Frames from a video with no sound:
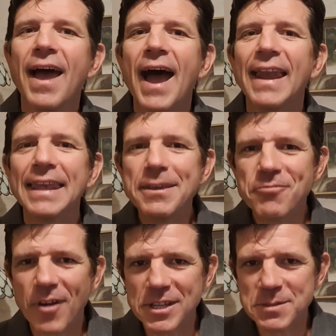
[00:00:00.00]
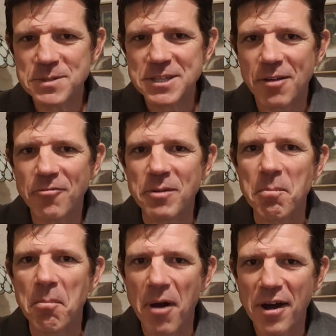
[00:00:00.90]
And he finds himself
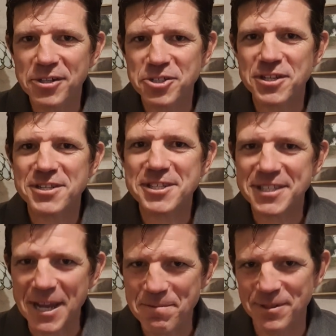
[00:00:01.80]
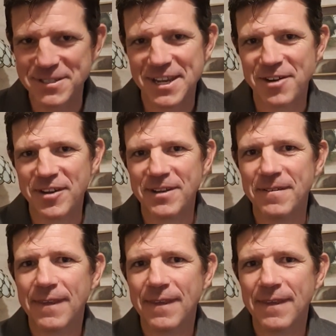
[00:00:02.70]
in Marge Staples' area.